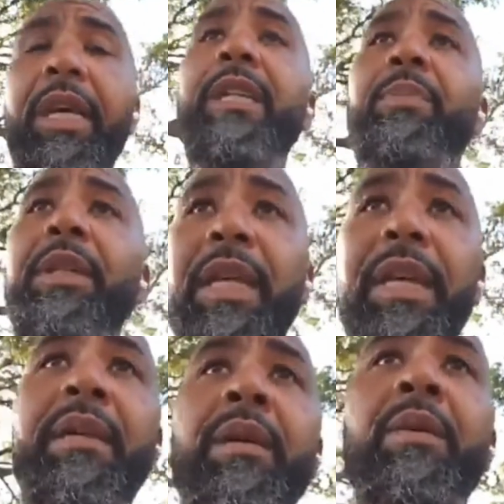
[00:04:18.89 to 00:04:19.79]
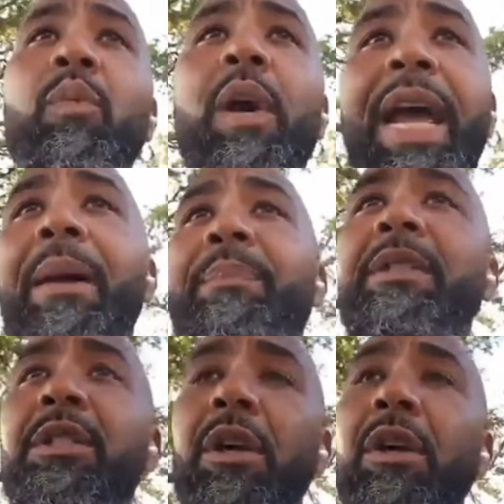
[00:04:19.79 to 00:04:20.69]
But then what happens,
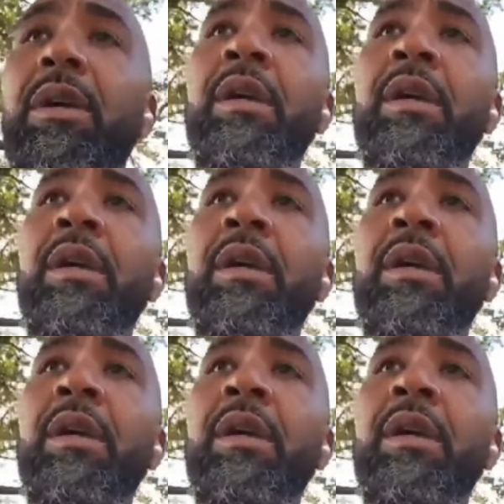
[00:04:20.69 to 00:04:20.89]
y'all?